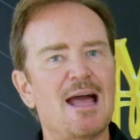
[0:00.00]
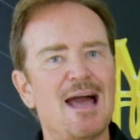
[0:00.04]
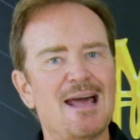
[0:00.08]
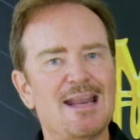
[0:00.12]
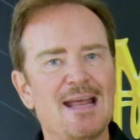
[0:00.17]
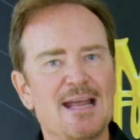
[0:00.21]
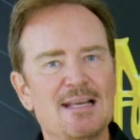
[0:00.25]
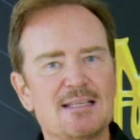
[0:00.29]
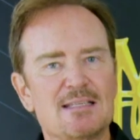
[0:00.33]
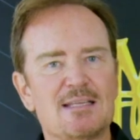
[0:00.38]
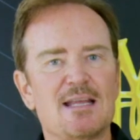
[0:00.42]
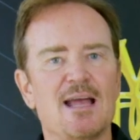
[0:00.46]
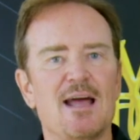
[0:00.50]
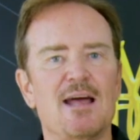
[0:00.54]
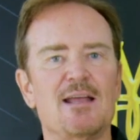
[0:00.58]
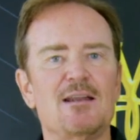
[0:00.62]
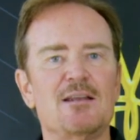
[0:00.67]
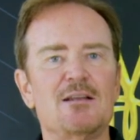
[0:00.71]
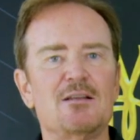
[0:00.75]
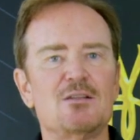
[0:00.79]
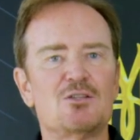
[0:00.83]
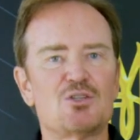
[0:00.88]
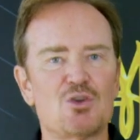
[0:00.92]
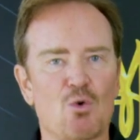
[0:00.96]
at a
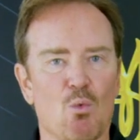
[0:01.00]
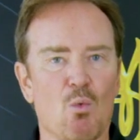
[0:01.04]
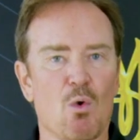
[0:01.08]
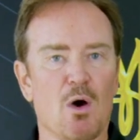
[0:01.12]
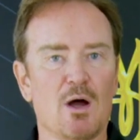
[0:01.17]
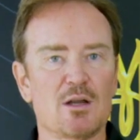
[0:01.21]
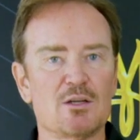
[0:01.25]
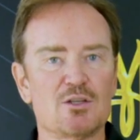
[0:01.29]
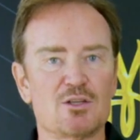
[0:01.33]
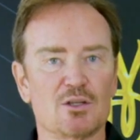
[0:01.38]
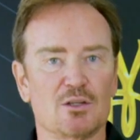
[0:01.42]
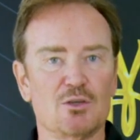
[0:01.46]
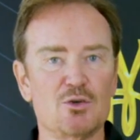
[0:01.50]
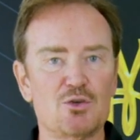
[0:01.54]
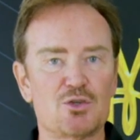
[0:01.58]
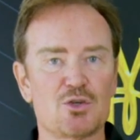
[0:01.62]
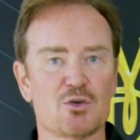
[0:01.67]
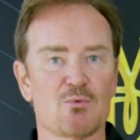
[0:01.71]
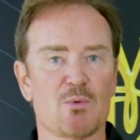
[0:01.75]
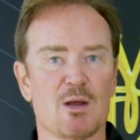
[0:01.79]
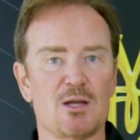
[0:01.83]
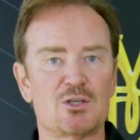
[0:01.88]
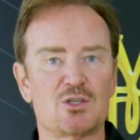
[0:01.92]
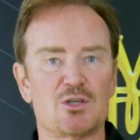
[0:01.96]
10:1
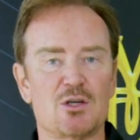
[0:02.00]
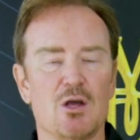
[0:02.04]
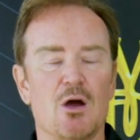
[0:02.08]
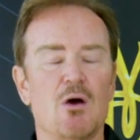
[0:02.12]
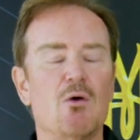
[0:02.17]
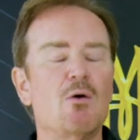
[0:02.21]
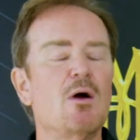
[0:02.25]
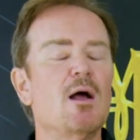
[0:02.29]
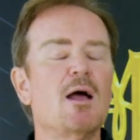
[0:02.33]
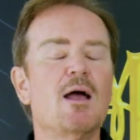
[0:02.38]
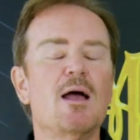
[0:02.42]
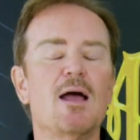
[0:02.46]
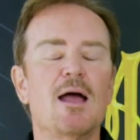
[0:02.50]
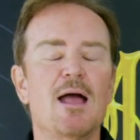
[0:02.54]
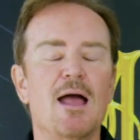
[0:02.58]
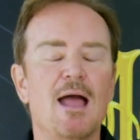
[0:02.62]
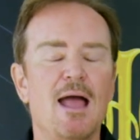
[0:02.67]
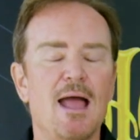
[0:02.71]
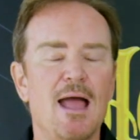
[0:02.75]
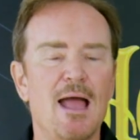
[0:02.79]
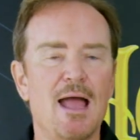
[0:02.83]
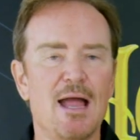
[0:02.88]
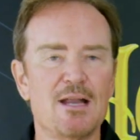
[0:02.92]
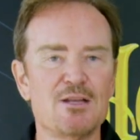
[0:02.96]
dilution ratio,
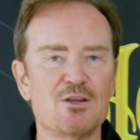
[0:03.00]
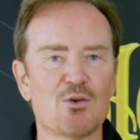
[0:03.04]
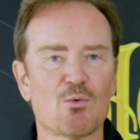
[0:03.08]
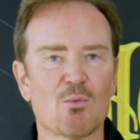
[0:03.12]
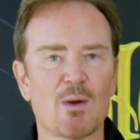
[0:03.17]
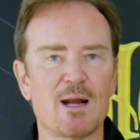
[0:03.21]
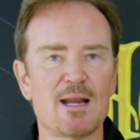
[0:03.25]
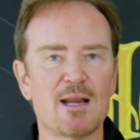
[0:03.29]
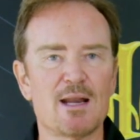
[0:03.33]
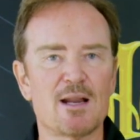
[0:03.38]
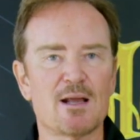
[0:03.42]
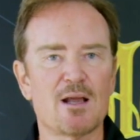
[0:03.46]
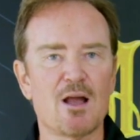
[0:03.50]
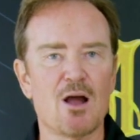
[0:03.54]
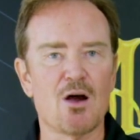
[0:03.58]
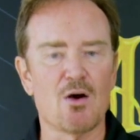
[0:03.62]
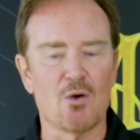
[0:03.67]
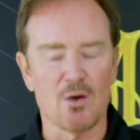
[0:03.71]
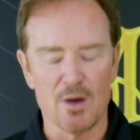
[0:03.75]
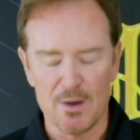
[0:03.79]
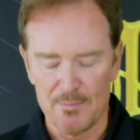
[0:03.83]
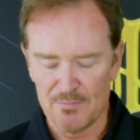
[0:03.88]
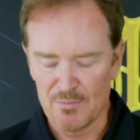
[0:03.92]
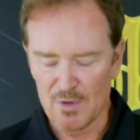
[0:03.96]
and you're ready to
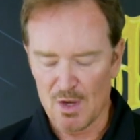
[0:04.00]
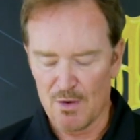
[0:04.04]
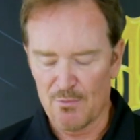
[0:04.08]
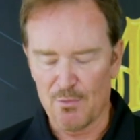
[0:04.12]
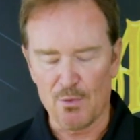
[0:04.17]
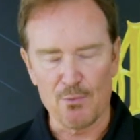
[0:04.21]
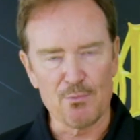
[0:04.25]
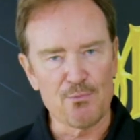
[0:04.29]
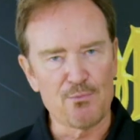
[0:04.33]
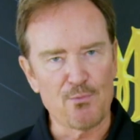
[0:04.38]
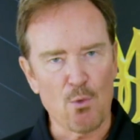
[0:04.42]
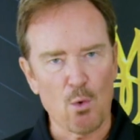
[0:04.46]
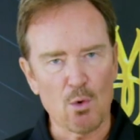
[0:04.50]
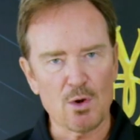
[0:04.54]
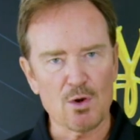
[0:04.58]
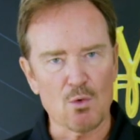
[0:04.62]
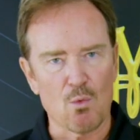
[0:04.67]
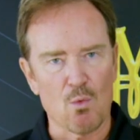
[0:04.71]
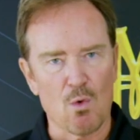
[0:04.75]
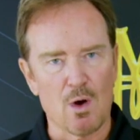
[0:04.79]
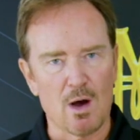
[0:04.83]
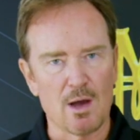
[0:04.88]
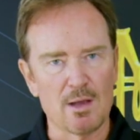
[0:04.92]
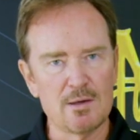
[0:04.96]
go. For
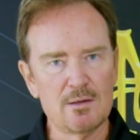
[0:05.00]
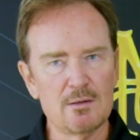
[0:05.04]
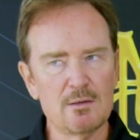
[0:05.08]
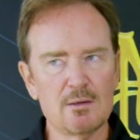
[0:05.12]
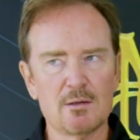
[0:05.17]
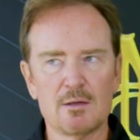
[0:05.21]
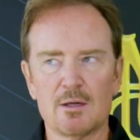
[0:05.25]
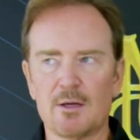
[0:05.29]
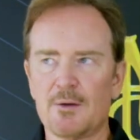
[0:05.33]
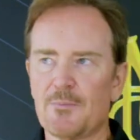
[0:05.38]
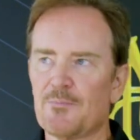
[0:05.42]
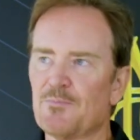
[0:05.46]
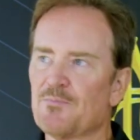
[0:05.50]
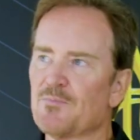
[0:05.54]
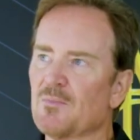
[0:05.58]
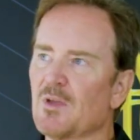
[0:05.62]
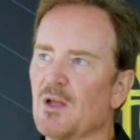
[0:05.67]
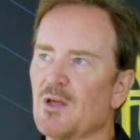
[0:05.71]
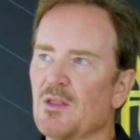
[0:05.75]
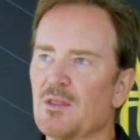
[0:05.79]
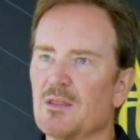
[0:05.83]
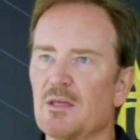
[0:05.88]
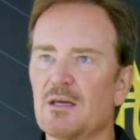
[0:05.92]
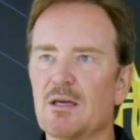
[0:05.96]
4:1,
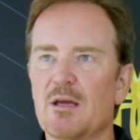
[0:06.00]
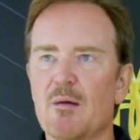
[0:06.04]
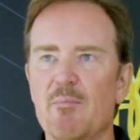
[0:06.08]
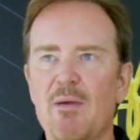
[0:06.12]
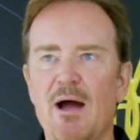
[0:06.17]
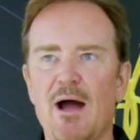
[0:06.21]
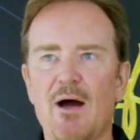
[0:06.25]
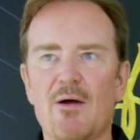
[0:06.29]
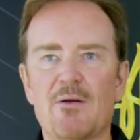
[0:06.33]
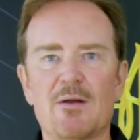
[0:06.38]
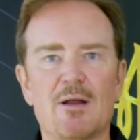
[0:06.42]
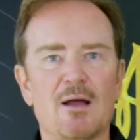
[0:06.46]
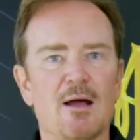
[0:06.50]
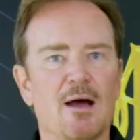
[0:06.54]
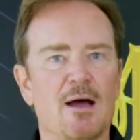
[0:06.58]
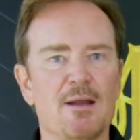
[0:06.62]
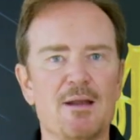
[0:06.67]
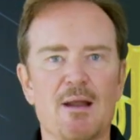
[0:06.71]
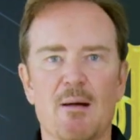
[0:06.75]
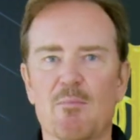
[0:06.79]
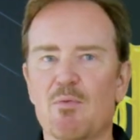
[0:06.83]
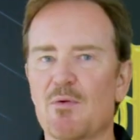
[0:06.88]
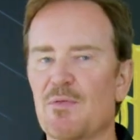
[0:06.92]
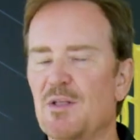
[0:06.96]
think about a
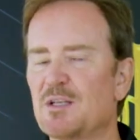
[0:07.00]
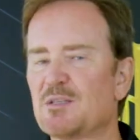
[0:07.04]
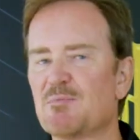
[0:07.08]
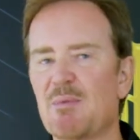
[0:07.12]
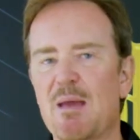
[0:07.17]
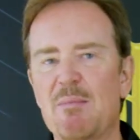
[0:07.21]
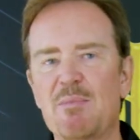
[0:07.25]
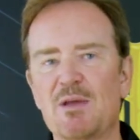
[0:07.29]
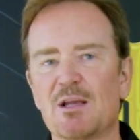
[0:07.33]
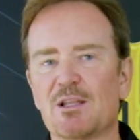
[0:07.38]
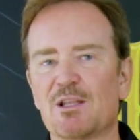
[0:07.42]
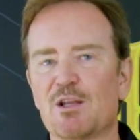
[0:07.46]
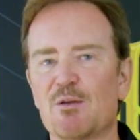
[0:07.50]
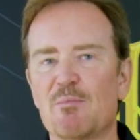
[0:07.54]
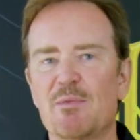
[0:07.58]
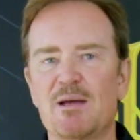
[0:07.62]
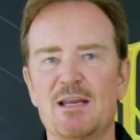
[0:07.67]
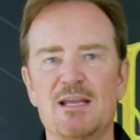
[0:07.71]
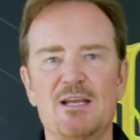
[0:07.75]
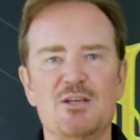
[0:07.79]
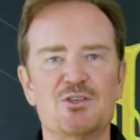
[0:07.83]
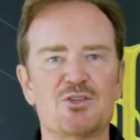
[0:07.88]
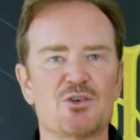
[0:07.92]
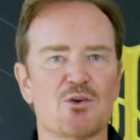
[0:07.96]
number that's maybe a little bit
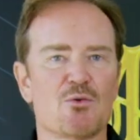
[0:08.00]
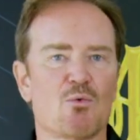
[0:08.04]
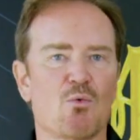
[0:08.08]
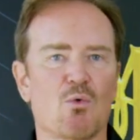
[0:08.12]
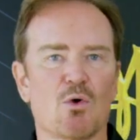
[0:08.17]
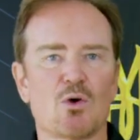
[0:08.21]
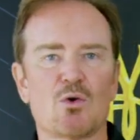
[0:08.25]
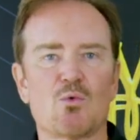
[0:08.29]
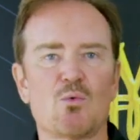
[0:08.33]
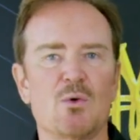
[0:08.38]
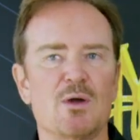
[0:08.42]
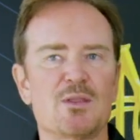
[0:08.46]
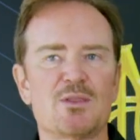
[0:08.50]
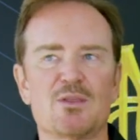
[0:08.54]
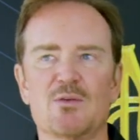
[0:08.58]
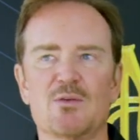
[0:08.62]
easier to work with.